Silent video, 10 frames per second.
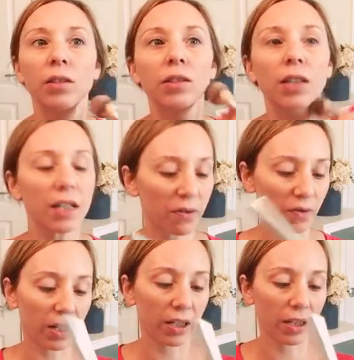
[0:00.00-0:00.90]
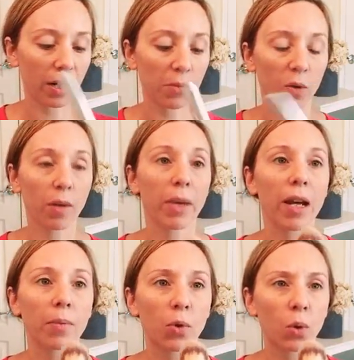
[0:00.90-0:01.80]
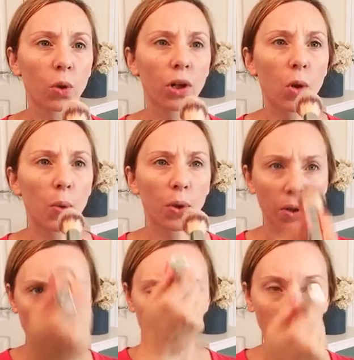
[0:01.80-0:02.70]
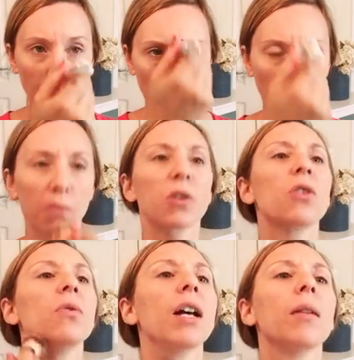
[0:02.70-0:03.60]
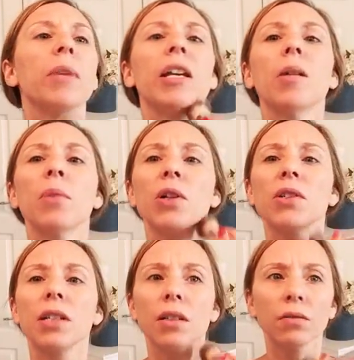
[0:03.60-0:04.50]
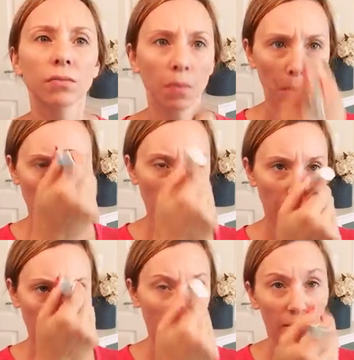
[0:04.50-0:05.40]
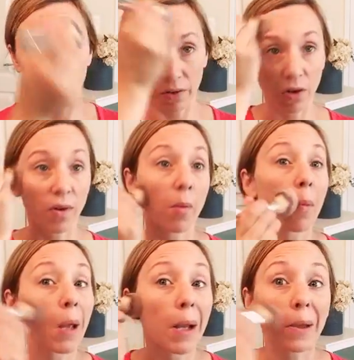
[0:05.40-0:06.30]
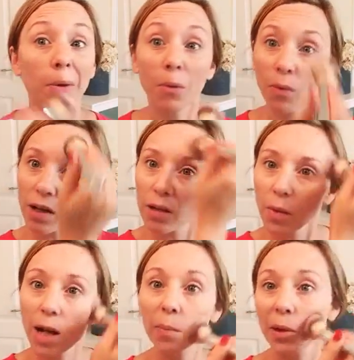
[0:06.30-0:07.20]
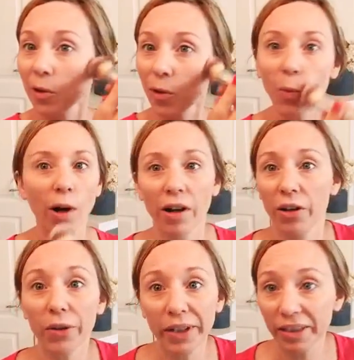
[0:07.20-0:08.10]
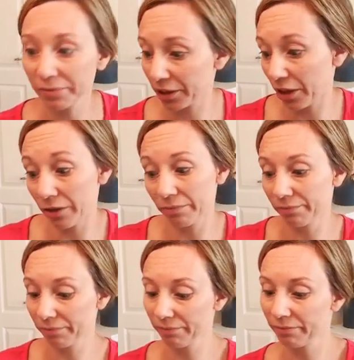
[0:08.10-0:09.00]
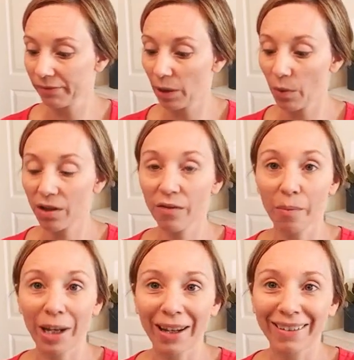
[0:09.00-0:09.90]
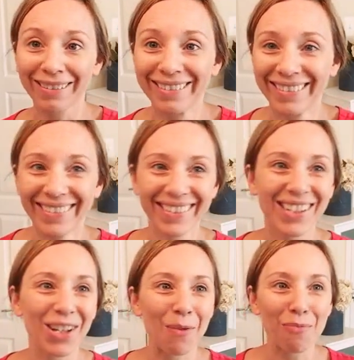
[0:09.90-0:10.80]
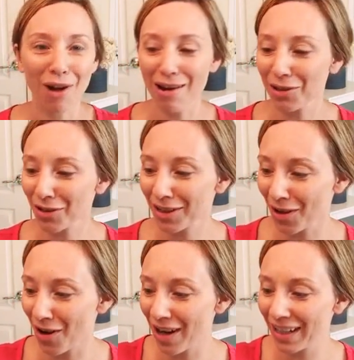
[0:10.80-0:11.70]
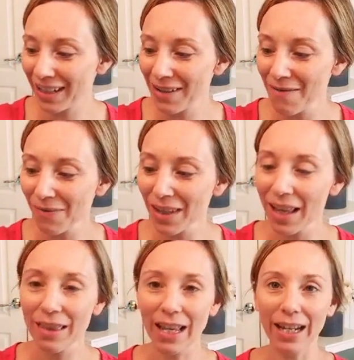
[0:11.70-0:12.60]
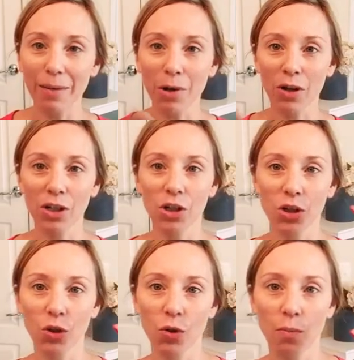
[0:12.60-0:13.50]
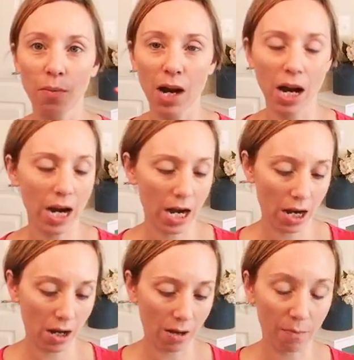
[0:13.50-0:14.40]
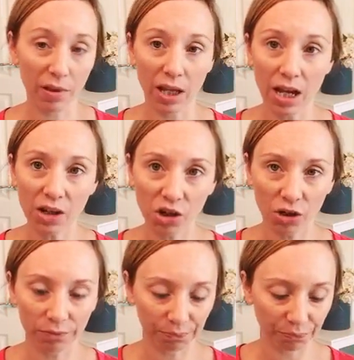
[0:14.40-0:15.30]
It's kind of funny that I'm doing a makeup tutorial. So not a makeup person. I don't even know if I'm applying this in the right spot, this is where I do it, so it works for me. So bronzer is on. Then I'm gonna do my blush.